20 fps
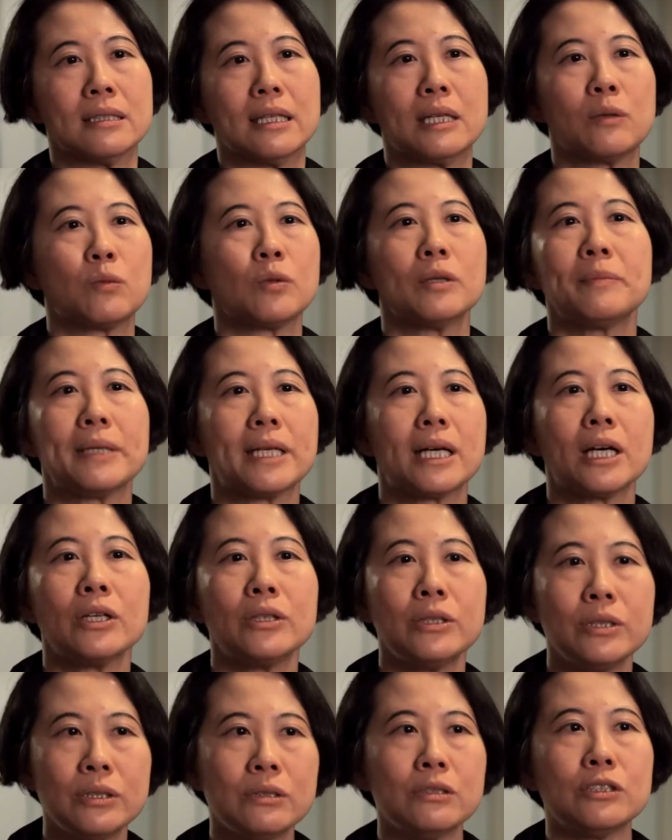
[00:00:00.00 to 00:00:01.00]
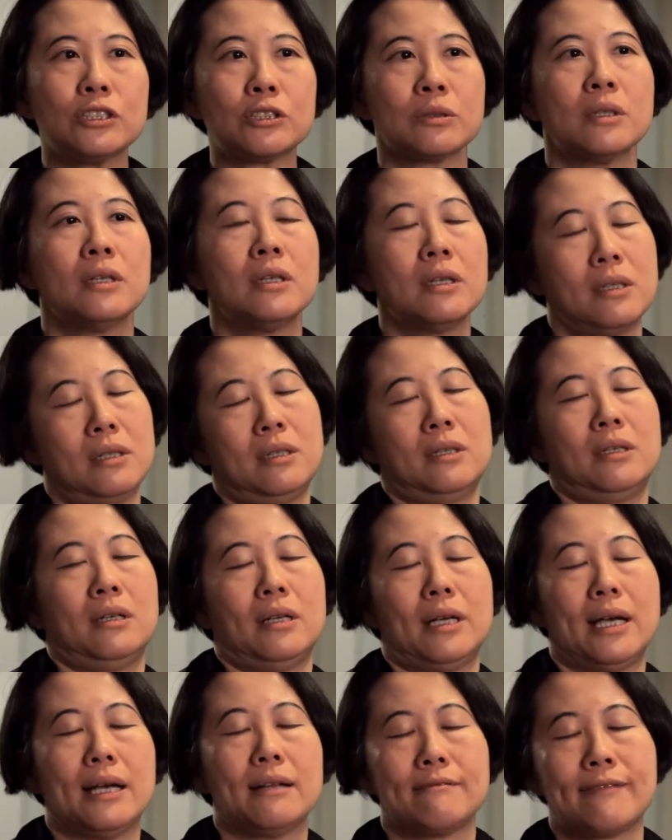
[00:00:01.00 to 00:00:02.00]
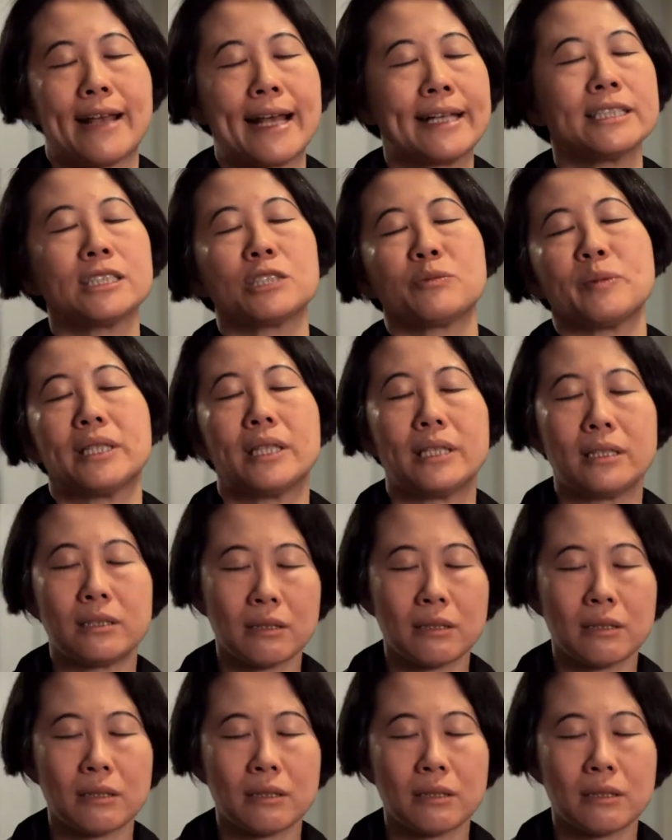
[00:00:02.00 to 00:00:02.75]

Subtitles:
It would be a huge advancement in